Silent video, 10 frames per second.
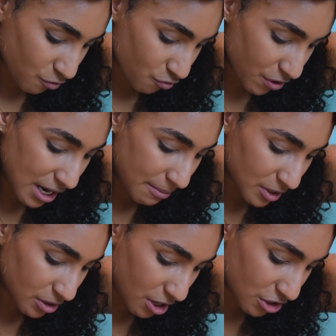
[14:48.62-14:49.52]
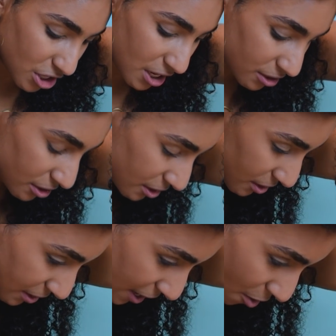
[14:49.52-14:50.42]
really massage it into the
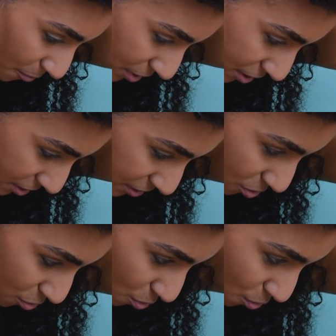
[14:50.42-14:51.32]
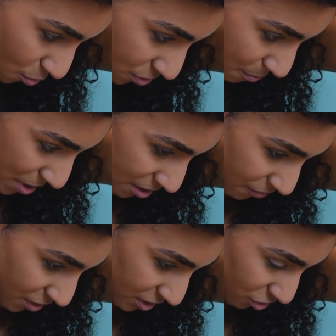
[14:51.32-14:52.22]
scalp, because all the
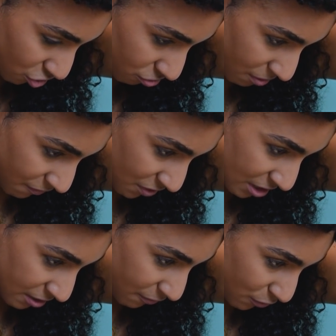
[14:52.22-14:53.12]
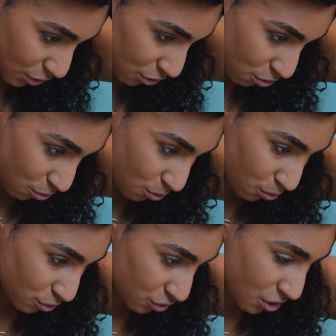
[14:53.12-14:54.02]
benefits of strengthening the
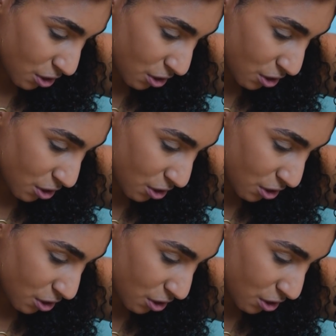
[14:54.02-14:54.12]
follicles,